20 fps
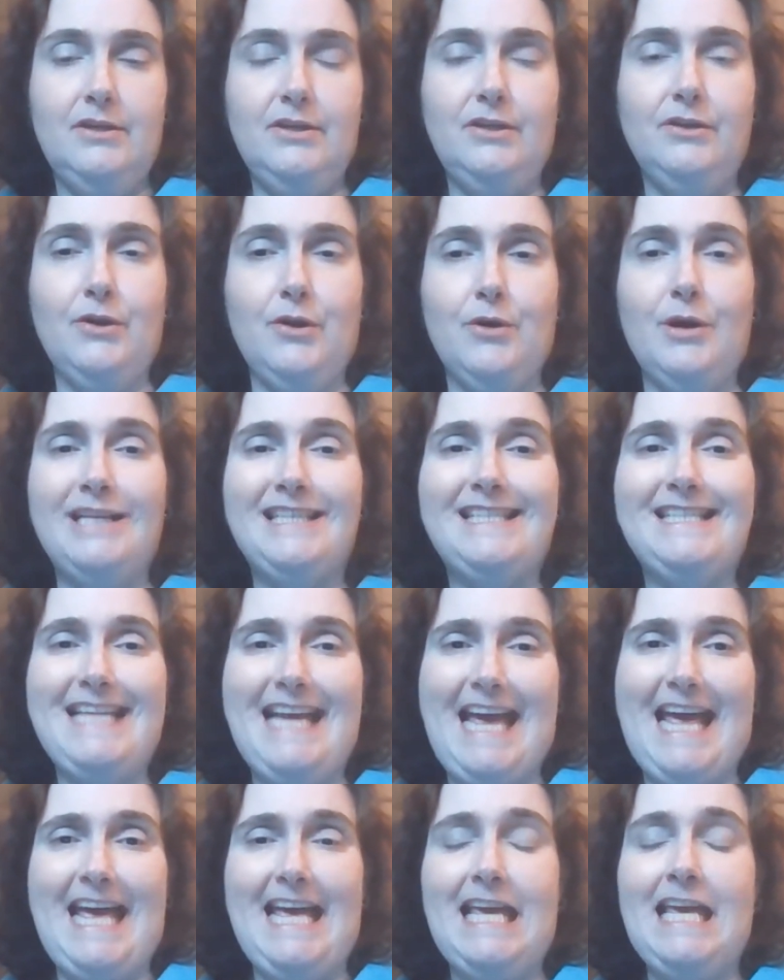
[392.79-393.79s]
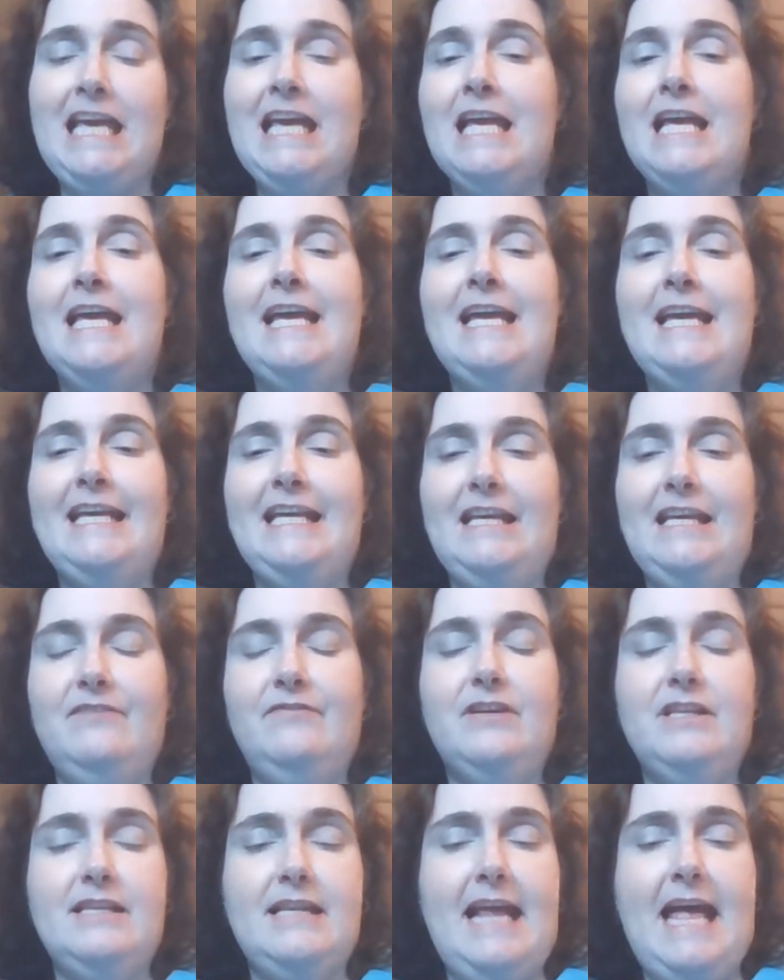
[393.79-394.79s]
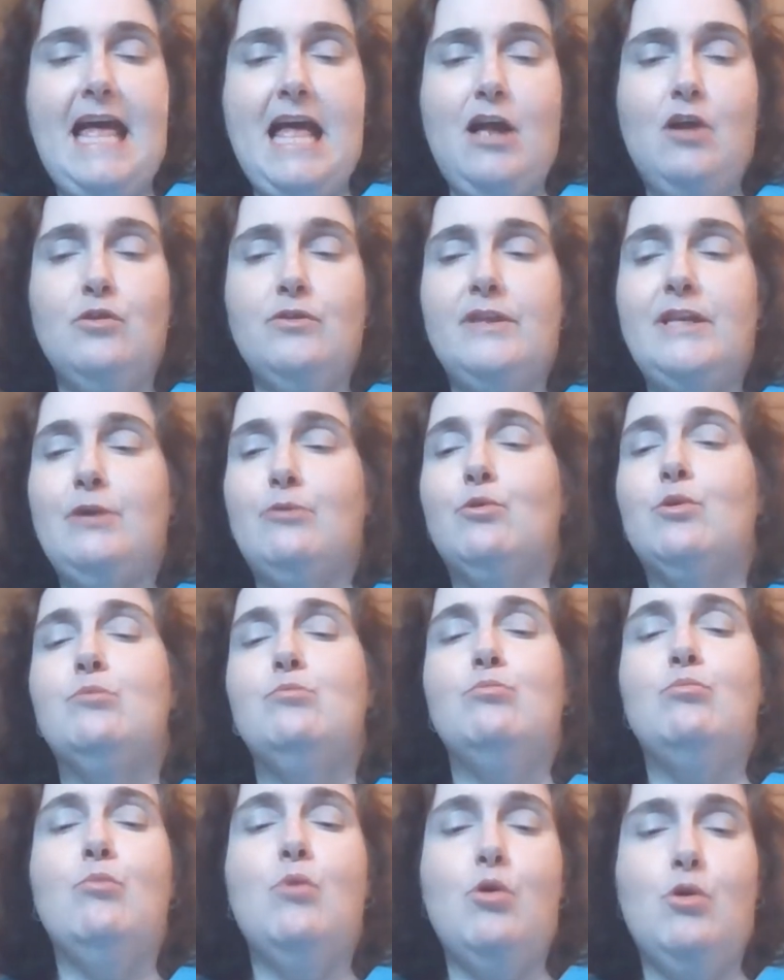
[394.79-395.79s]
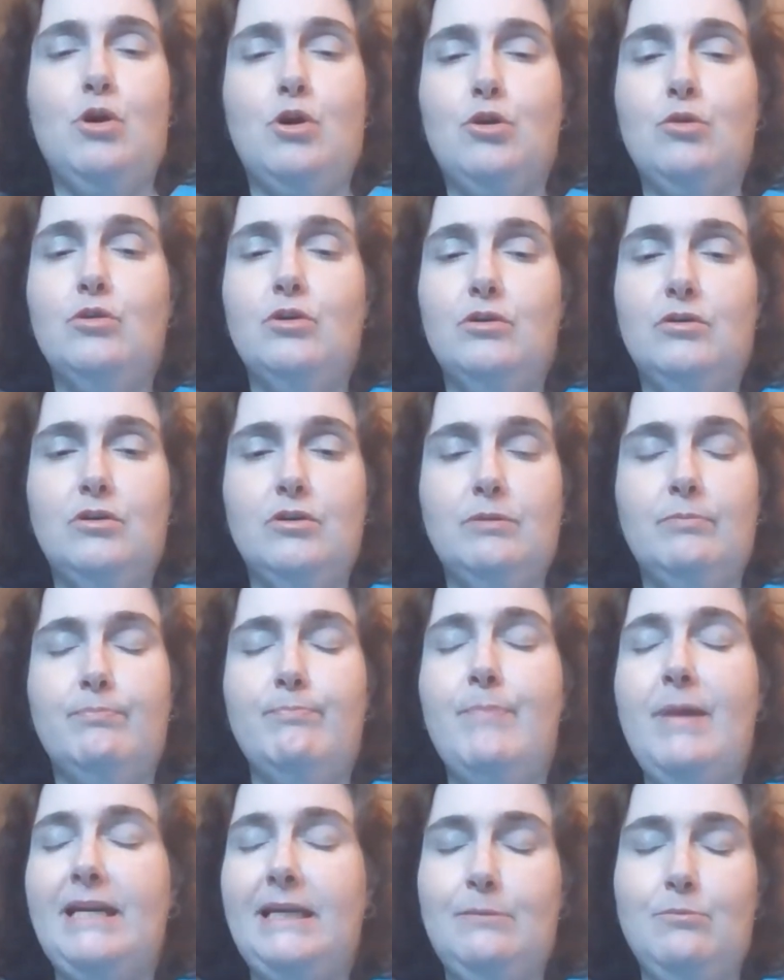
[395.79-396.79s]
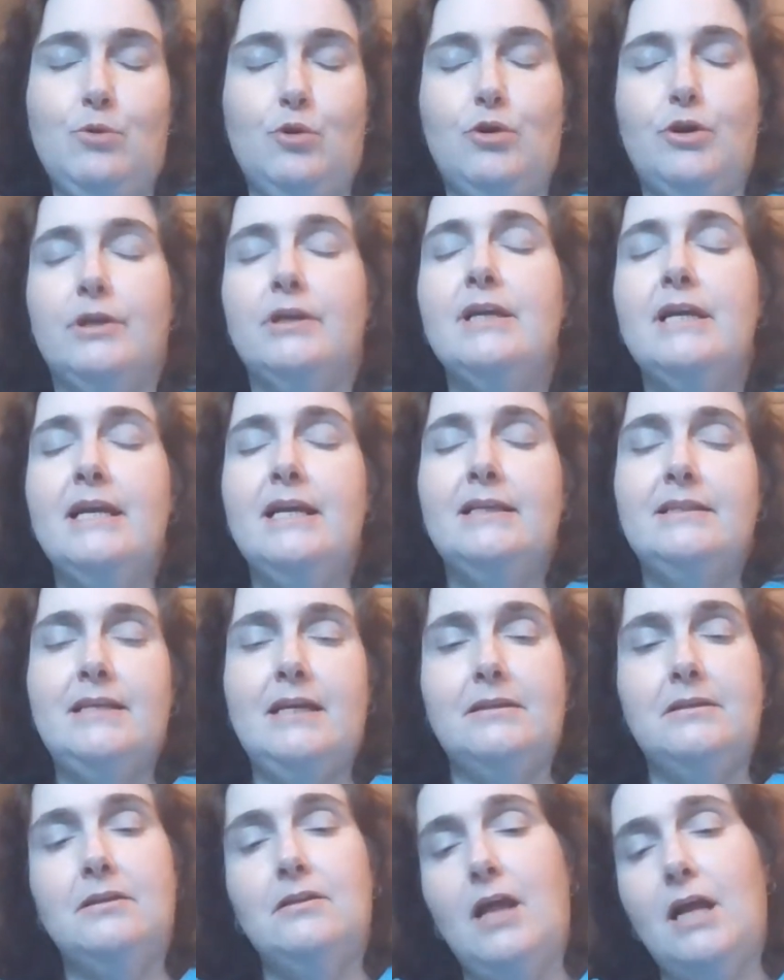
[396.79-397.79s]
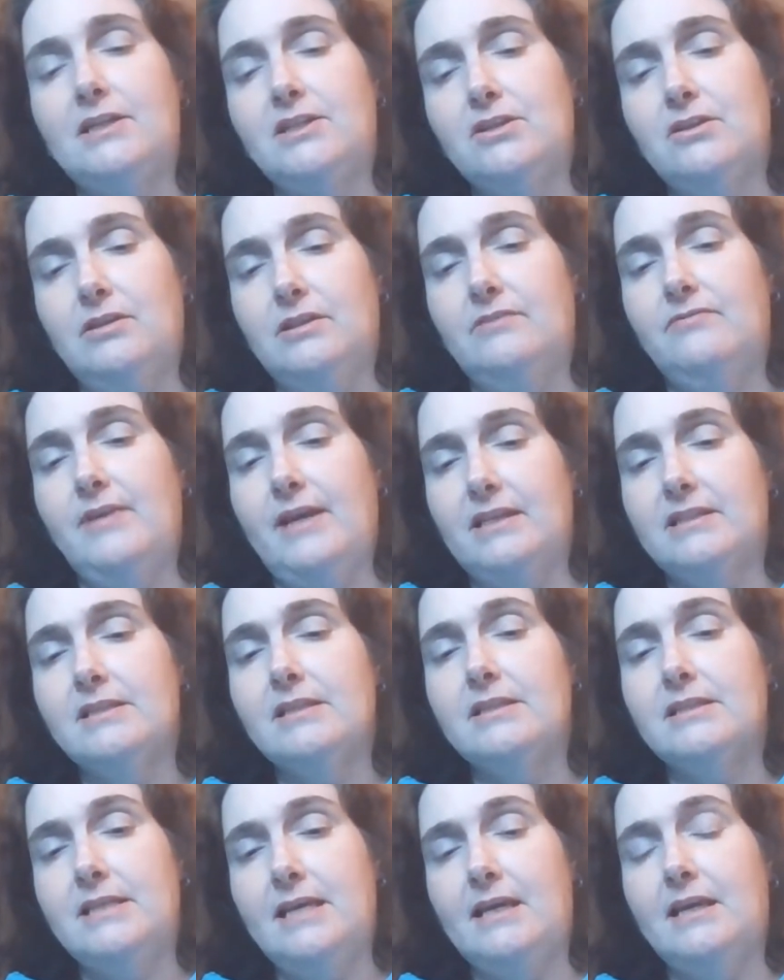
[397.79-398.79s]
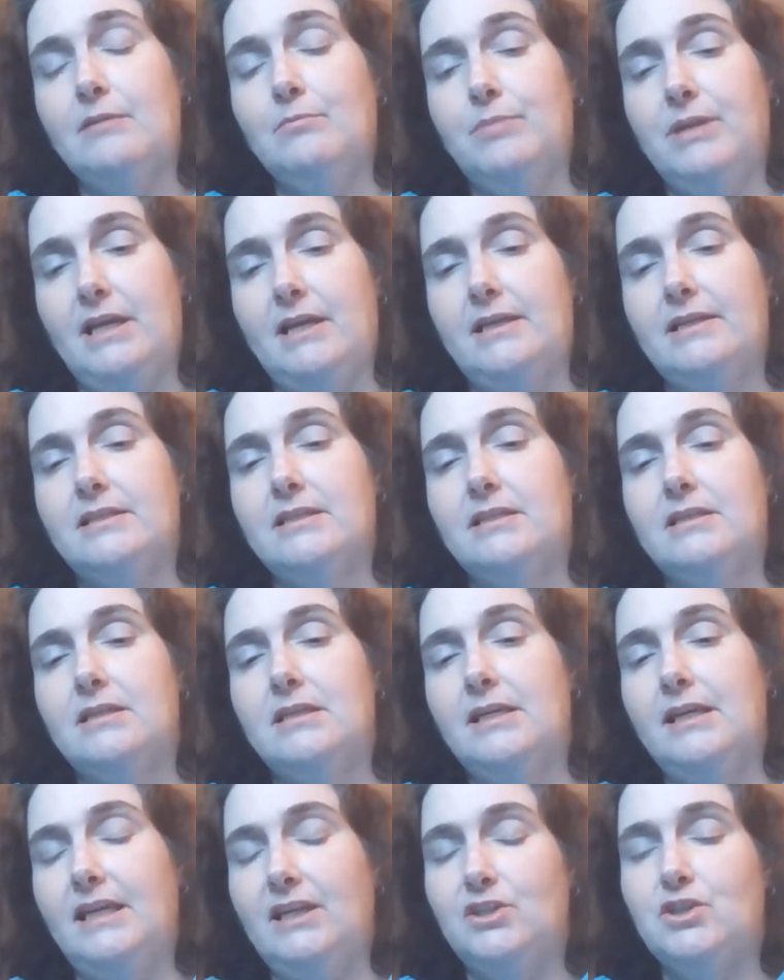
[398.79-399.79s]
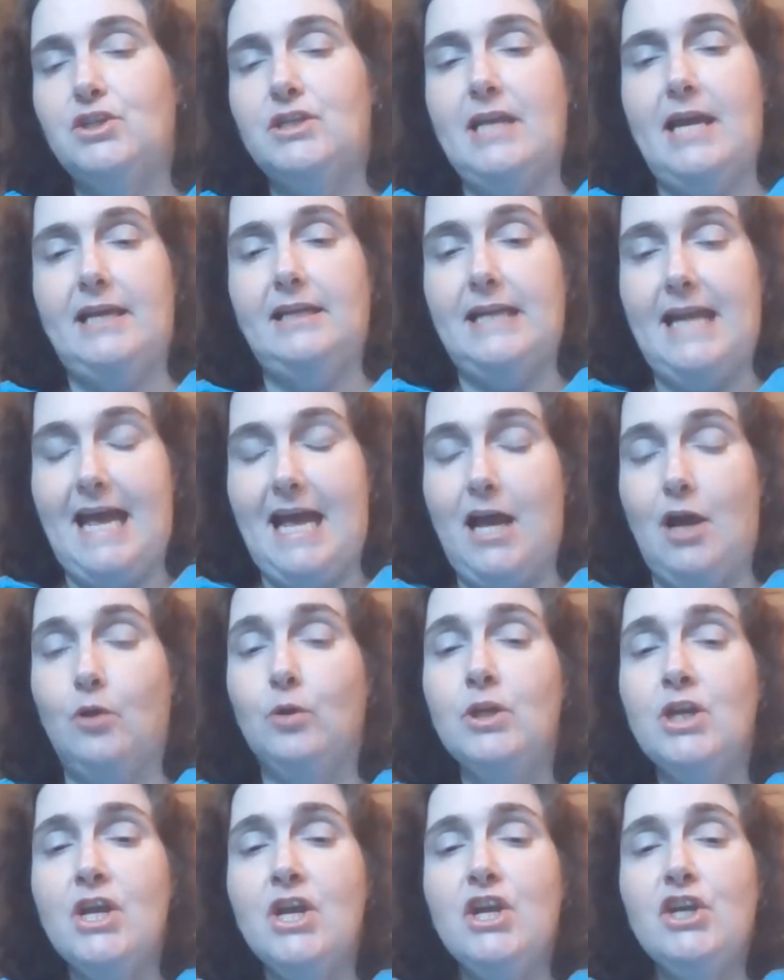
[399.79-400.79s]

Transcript: you know, a day, even now, there were more, many more technological advances taking place each day now.